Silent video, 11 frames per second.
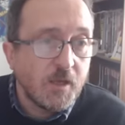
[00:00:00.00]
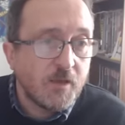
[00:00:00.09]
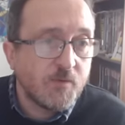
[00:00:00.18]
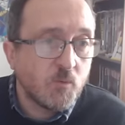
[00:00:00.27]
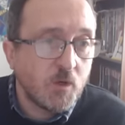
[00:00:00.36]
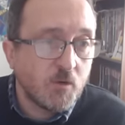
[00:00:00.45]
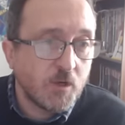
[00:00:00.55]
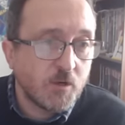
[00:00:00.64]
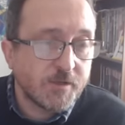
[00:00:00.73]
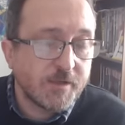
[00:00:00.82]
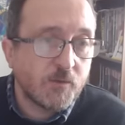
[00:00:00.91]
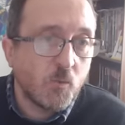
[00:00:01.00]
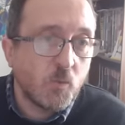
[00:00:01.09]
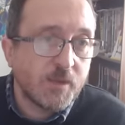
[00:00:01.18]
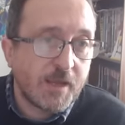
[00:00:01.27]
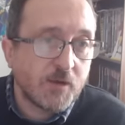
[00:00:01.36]
If you're wildcarding
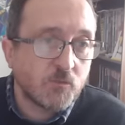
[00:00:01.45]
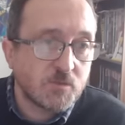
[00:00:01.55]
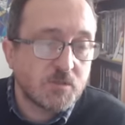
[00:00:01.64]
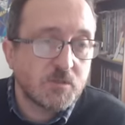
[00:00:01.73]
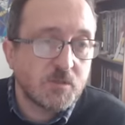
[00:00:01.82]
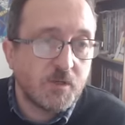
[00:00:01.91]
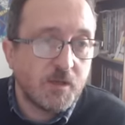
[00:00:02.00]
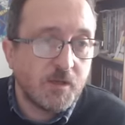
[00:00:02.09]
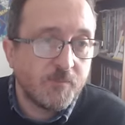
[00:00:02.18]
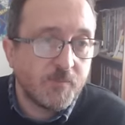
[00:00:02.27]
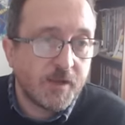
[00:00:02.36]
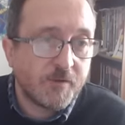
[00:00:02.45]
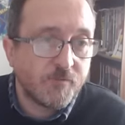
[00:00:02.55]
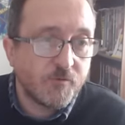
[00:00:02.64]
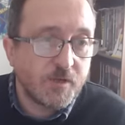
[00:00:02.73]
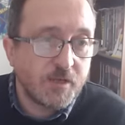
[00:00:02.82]
without that
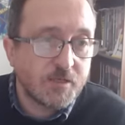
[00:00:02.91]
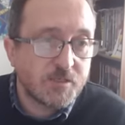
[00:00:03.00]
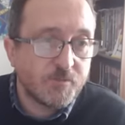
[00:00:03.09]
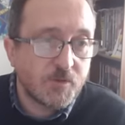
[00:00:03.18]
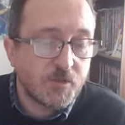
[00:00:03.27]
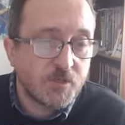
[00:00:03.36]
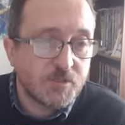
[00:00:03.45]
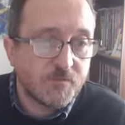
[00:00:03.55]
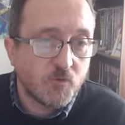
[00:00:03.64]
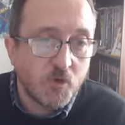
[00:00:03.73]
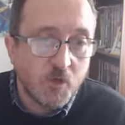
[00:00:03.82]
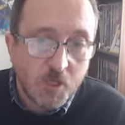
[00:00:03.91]
free hit in 34,